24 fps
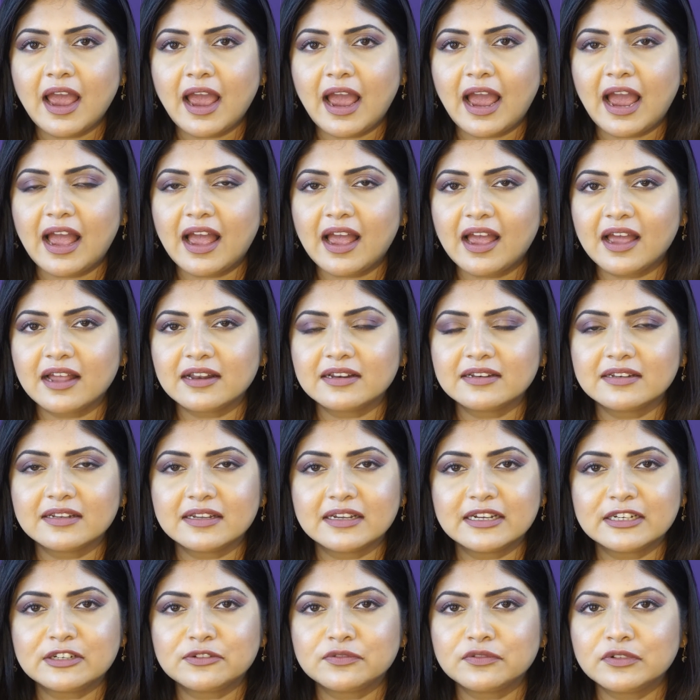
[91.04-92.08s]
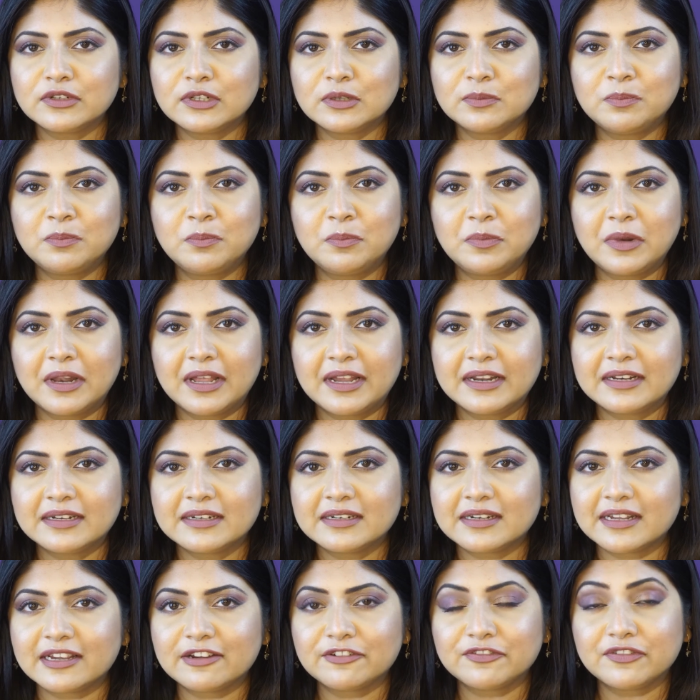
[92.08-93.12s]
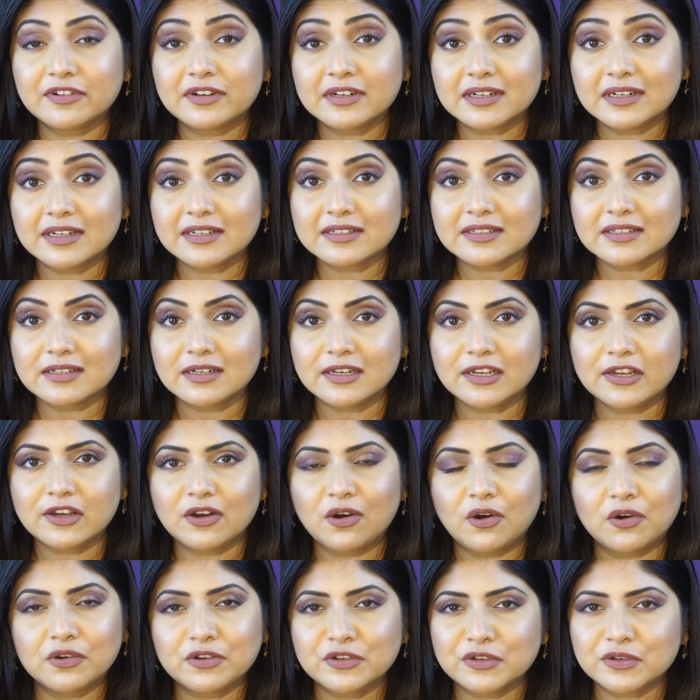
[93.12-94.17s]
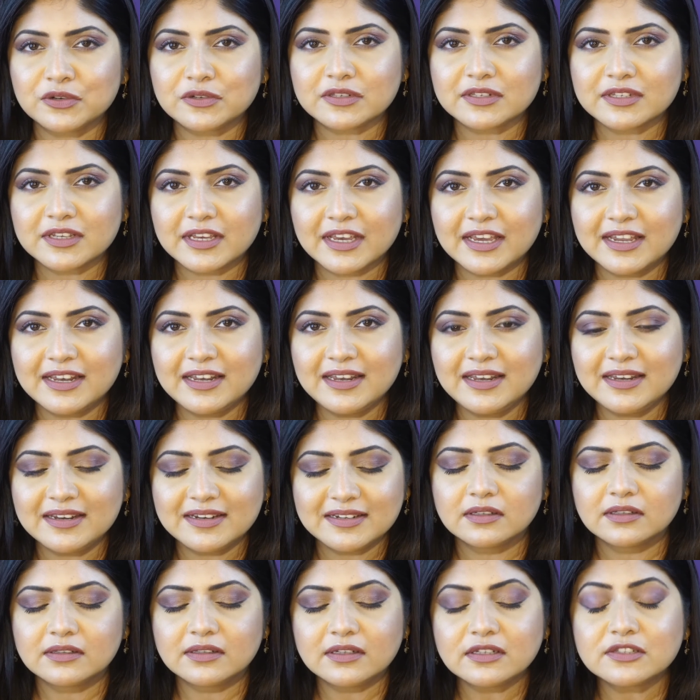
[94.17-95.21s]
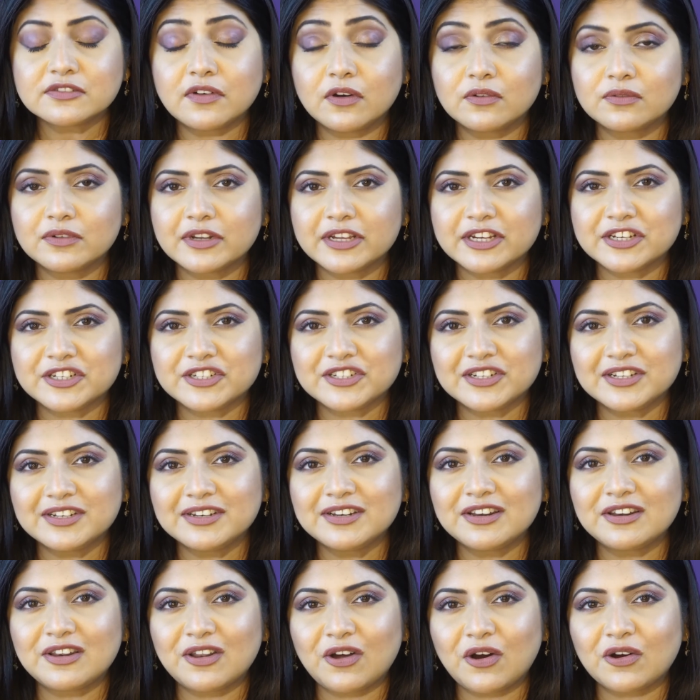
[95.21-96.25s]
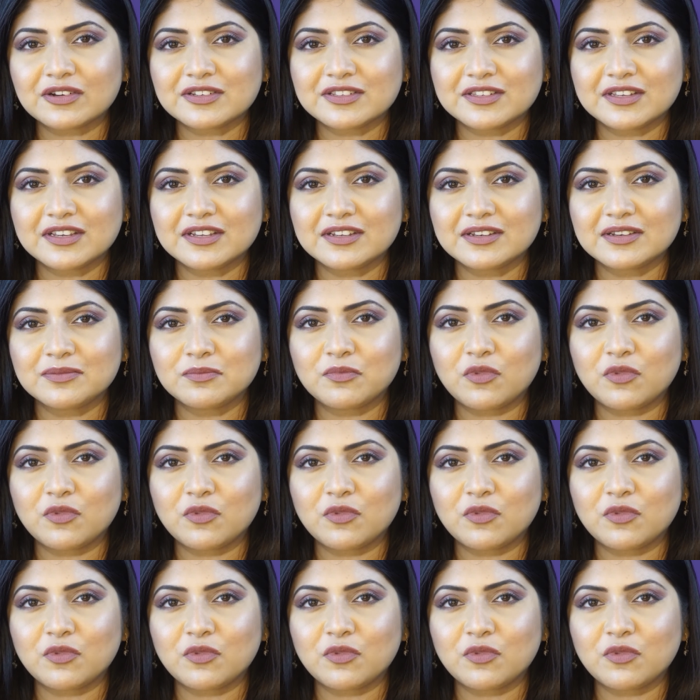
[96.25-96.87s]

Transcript: and it will blend effortlessly on your skin. This foundation locks in